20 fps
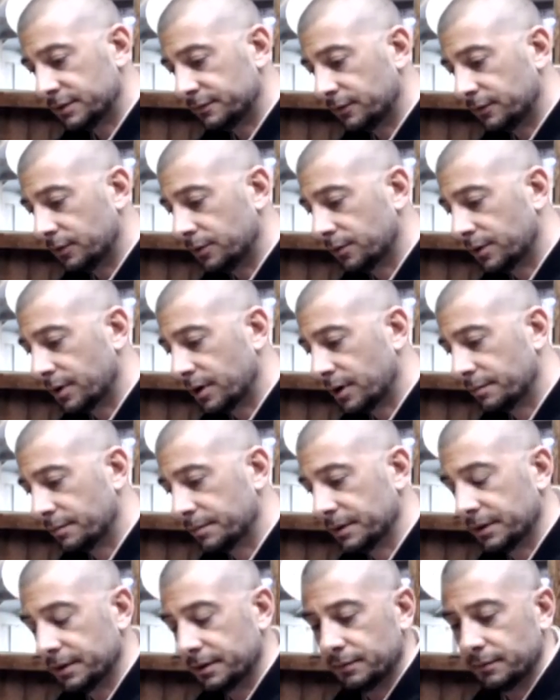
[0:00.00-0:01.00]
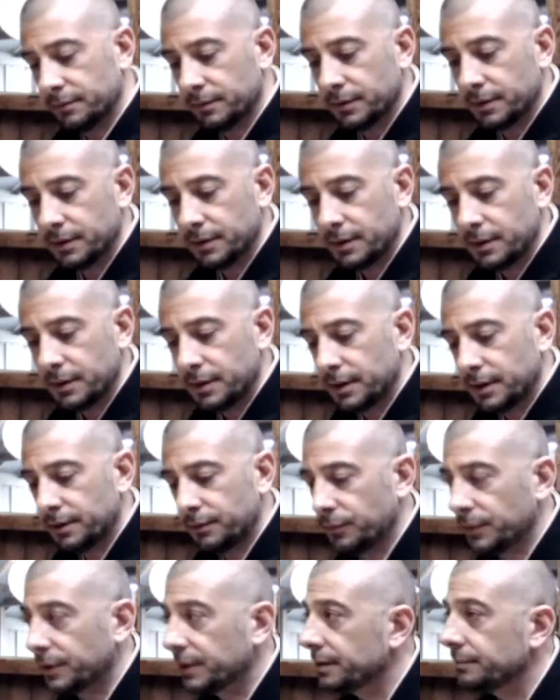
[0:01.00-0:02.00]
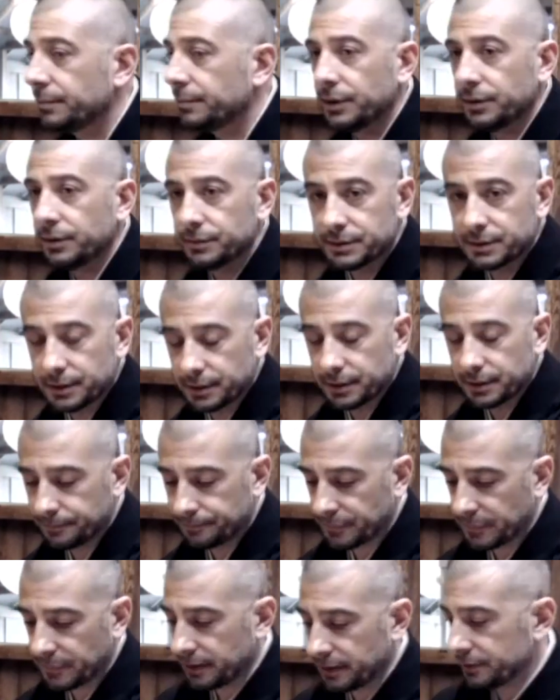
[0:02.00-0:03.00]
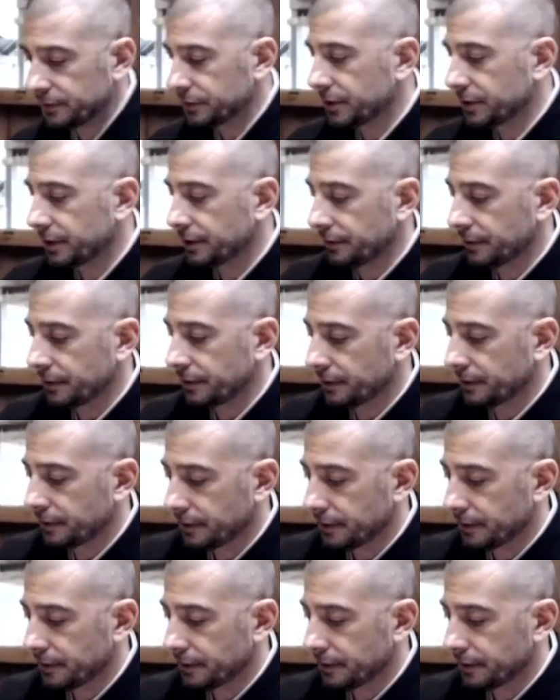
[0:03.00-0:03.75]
photocopy it, and we can post it and share it.